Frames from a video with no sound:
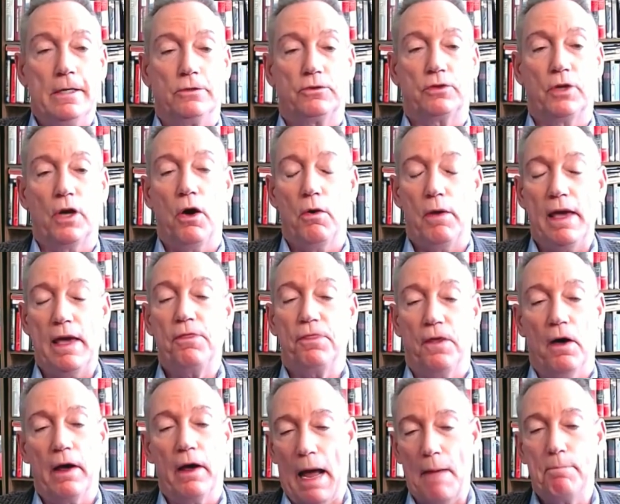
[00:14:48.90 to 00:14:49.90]
So he
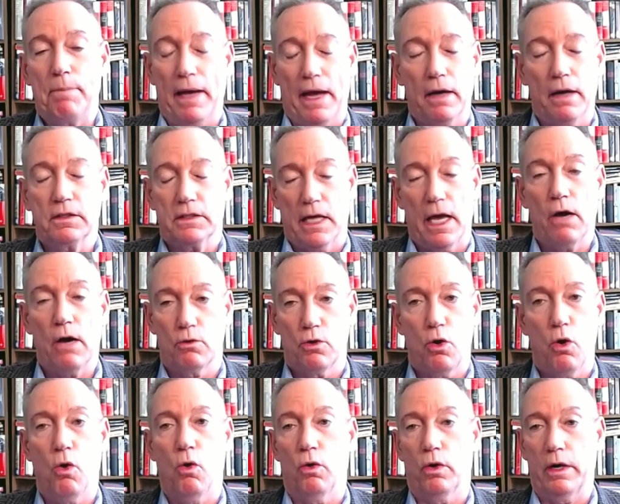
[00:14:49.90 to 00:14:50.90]
thought, I better tell
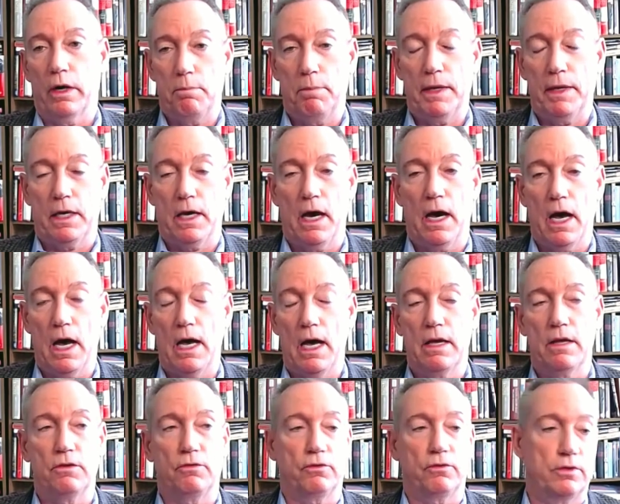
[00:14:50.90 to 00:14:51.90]
Corrie,
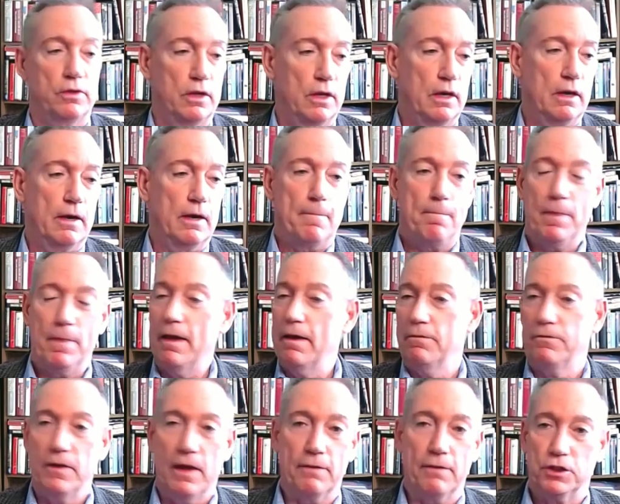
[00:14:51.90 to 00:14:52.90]
because
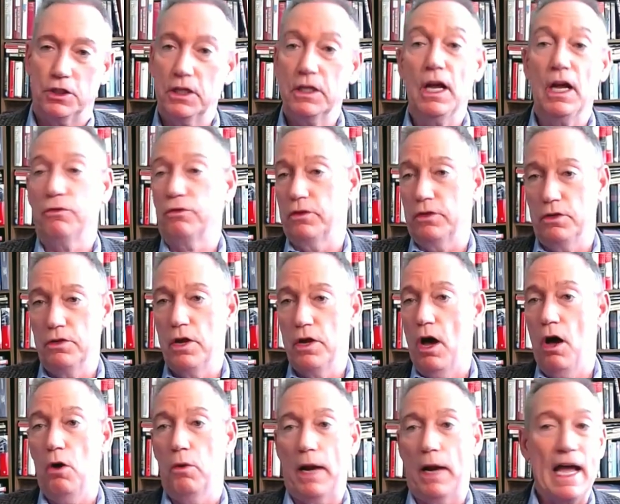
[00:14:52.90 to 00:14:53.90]
if she doesn't
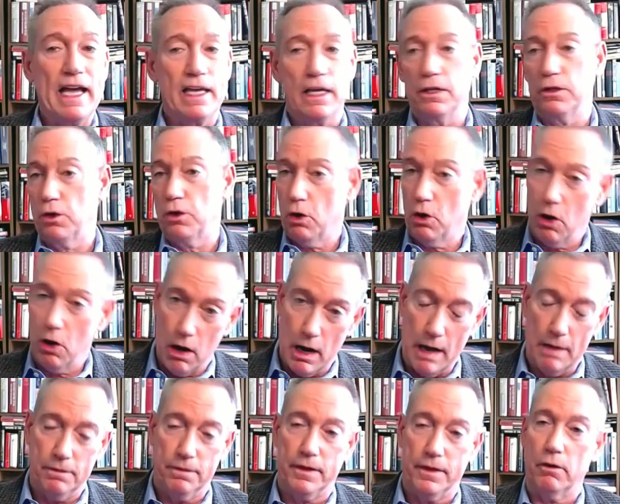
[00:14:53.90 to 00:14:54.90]
know and I get
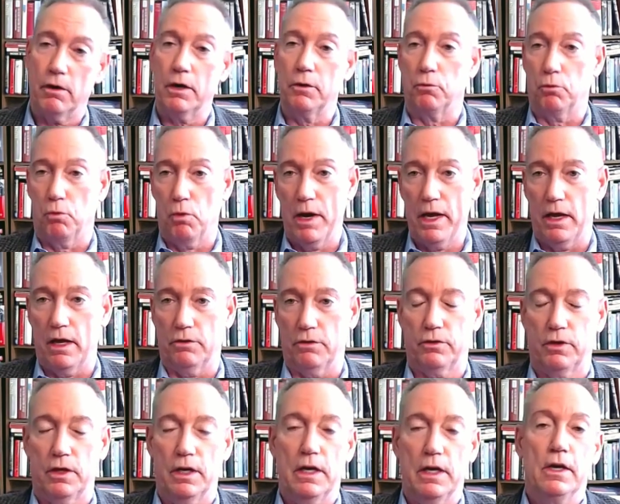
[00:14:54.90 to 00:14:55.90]
caught, they're at
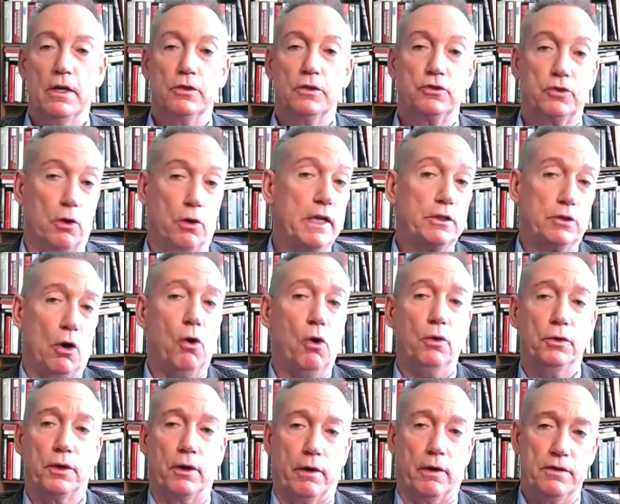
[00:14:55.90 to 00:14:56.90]
risk. So he
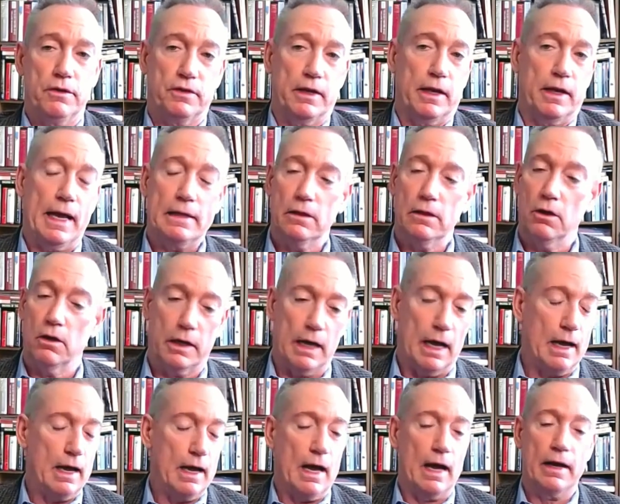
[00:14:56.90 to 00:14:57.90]
told her. He said, hey, look,
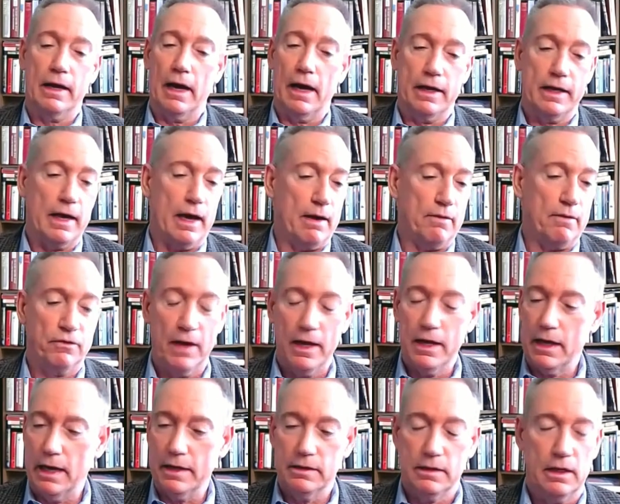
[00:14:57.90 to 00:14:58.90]
I got a
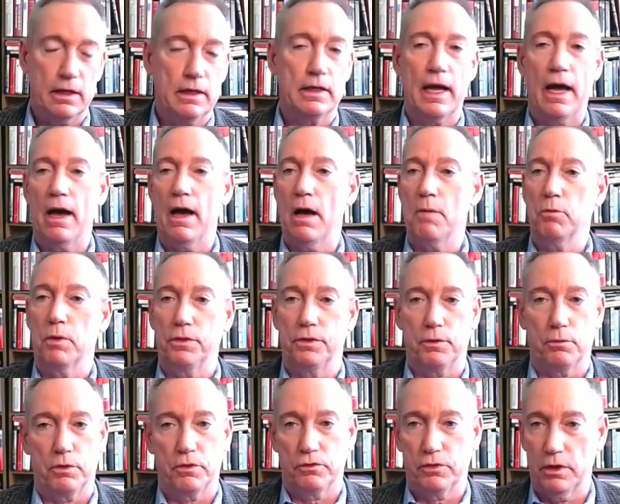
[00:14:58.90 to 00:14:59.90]
fake ID now. I'm with
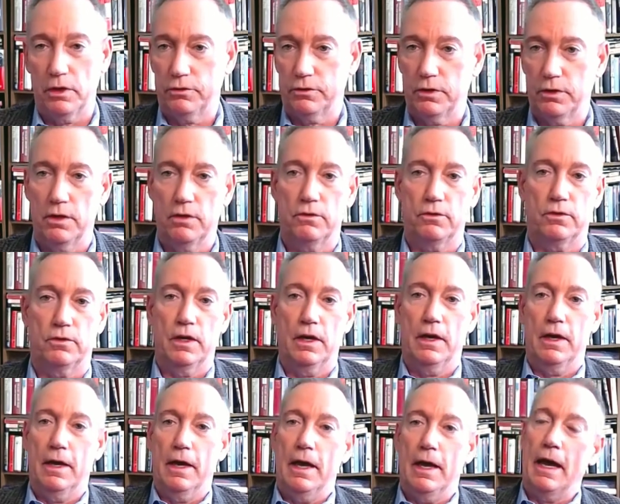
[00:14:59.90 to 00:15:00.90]
the resistance
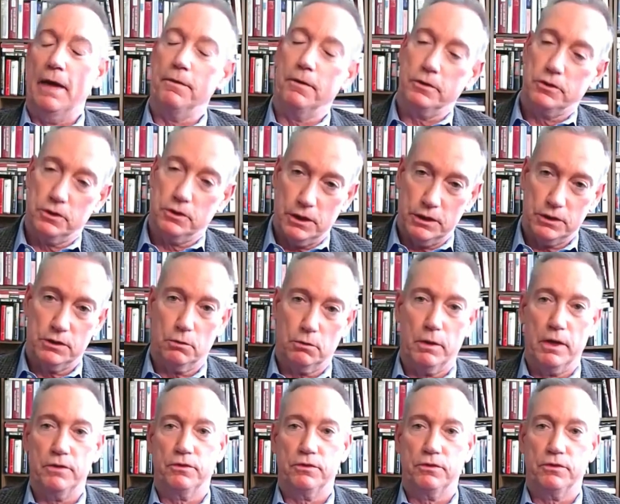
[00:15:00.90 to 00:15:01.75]
and there's additional